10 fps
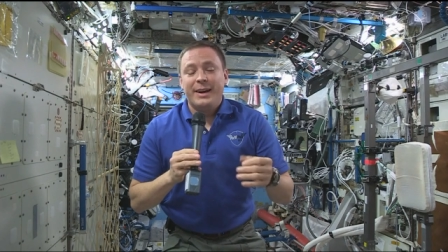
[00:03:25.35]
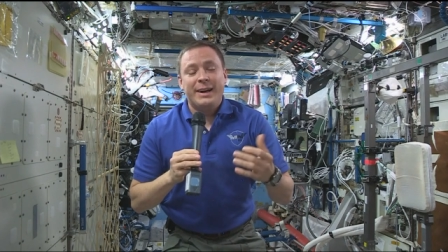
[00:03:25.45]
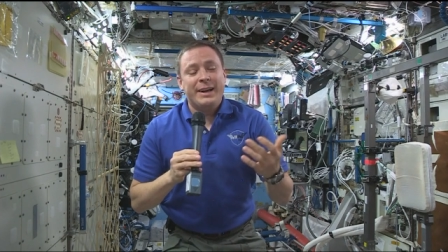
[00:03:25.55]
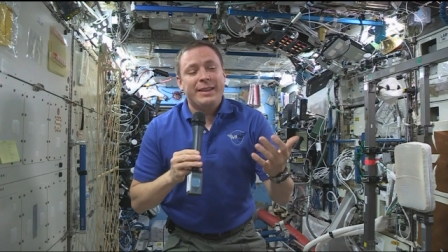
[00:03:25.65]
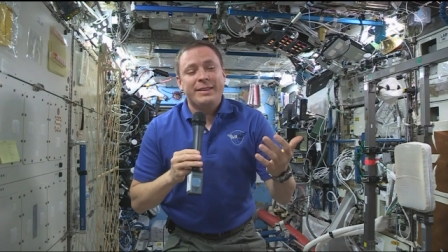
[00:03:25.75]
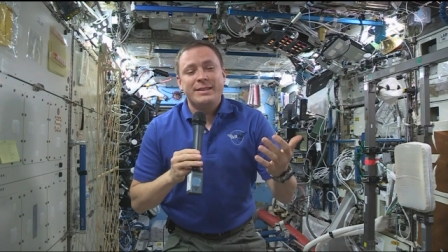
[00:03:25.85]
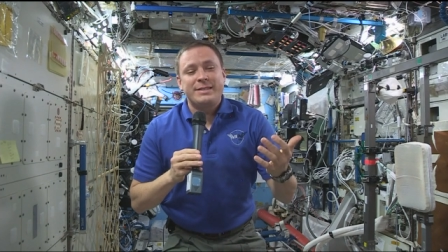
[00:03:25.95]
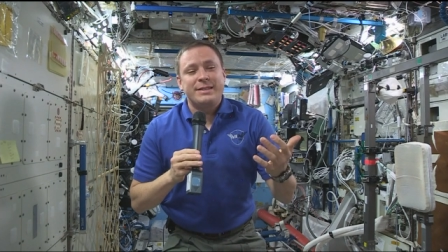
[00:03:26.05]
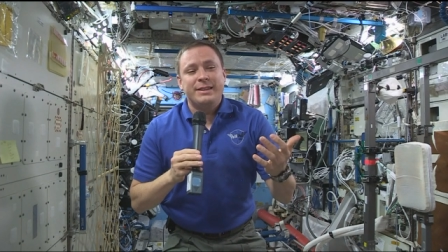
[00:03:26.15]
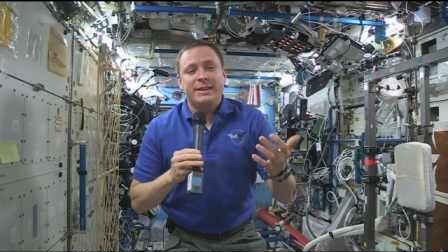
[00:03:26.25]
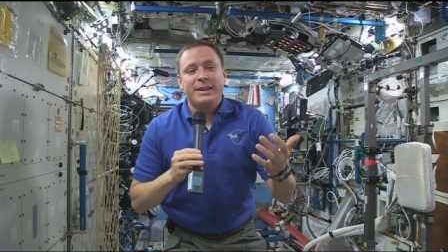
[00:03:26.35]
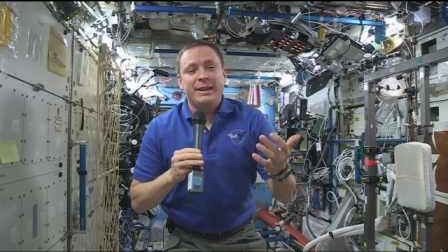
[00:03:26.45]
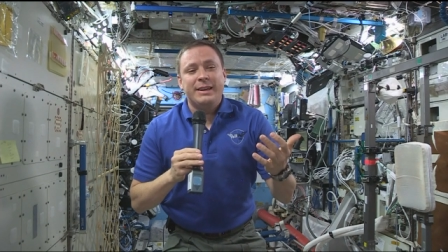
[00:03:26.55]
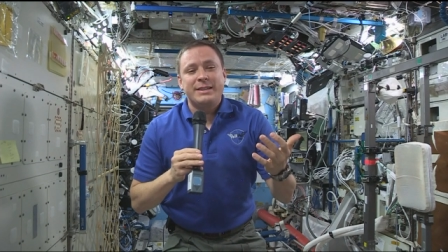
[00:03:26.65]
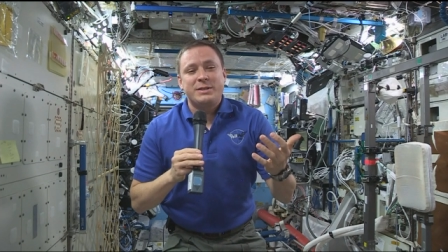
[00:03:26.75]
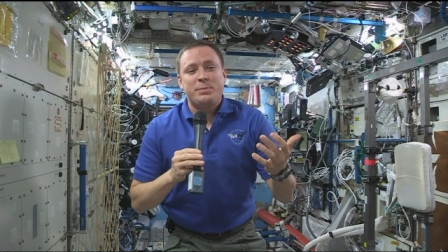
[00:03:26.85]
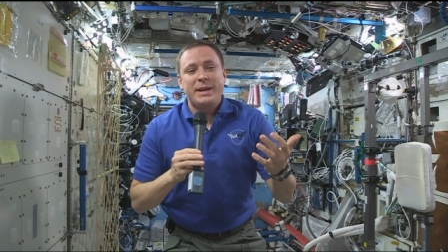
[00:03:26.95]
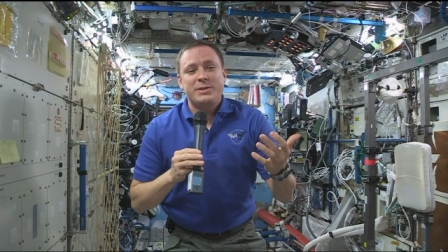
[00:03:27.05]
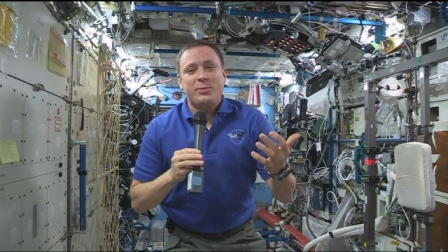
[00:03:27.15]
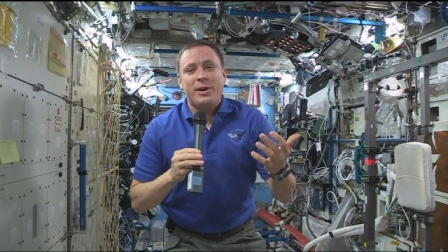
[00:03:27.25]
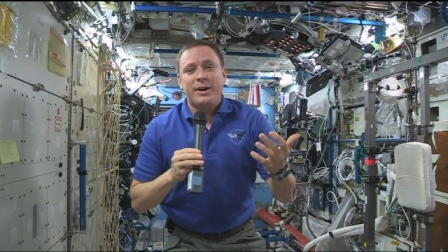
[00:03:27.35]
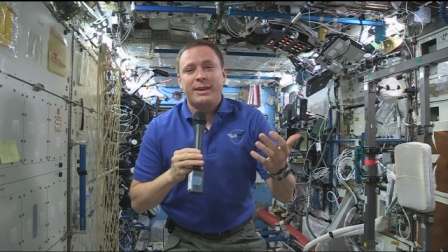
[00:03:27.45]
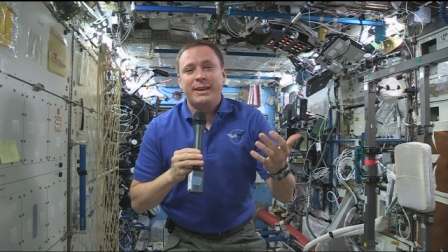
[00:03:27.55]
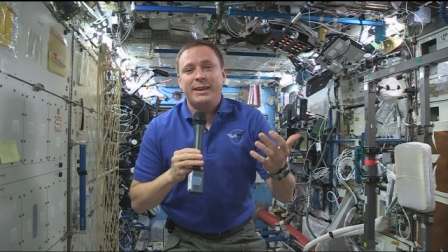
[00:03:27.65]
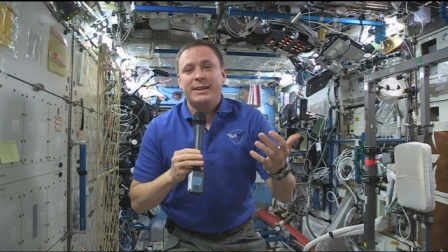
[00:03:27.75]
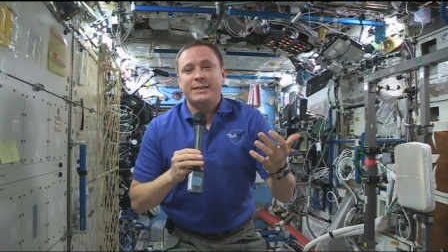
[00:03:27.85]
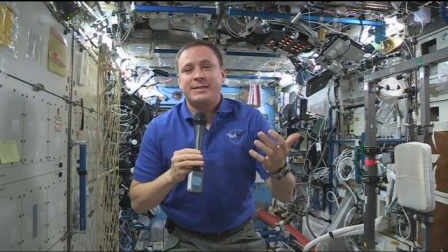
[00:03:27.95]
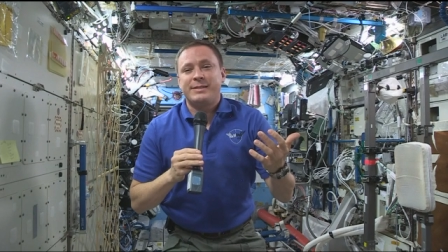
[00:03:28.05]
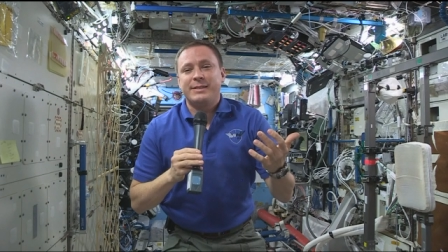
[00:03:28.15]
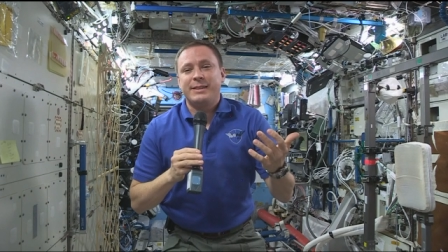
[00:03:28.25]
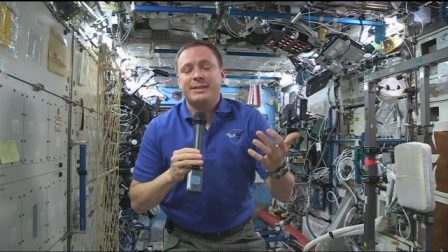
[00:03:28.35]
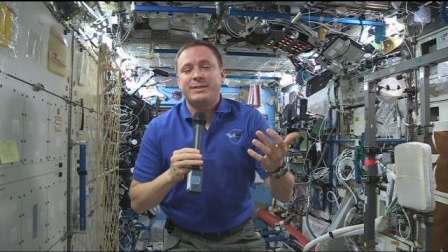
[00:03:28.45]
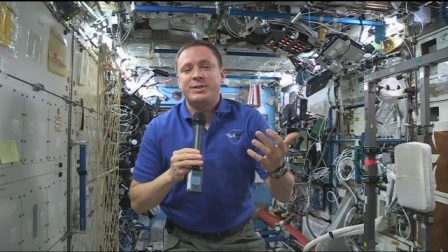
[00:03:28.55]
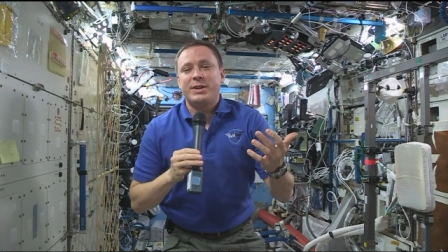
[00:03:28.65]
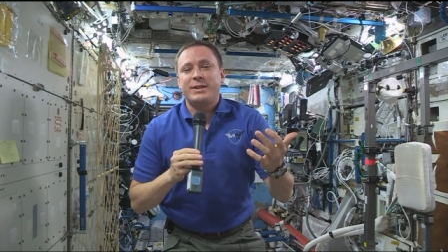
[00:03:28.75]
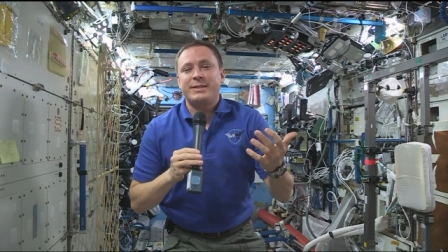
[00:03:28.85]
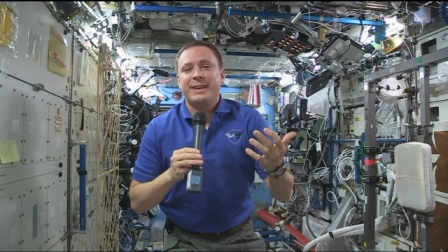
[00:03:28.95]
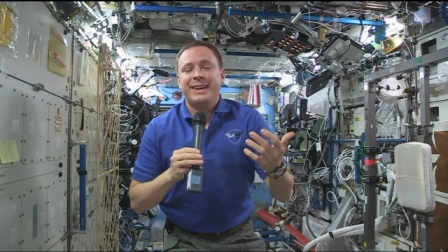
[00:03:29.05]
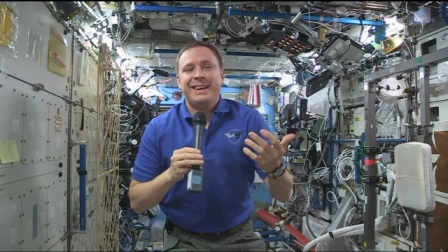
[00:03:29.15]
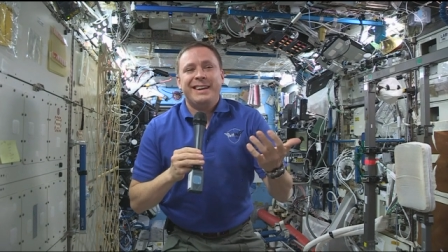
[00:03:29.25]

Uh, this the uh, spacewalk is is just,